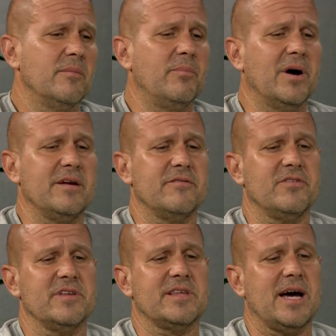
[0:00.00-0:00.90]
But for
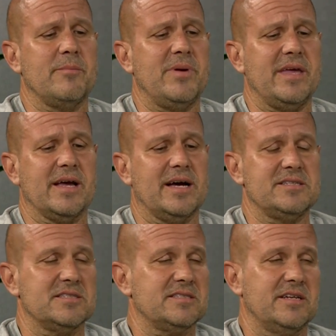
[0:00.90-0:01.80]
the time being, I
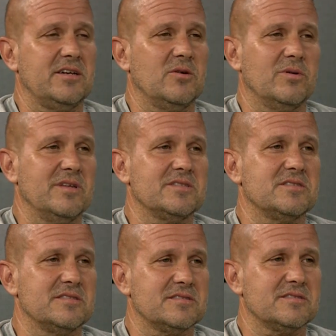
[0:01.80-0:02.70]
just said, you know what, let's
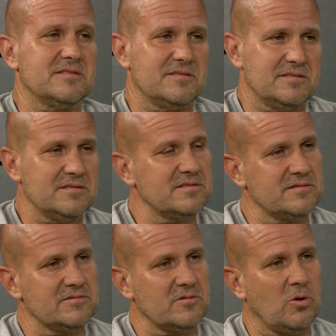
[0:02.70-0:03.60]
just
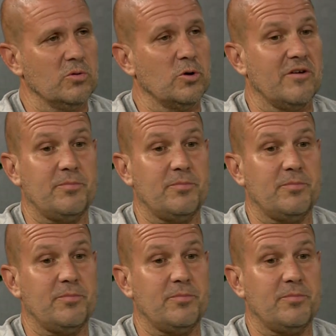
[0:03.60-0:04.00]
hold off.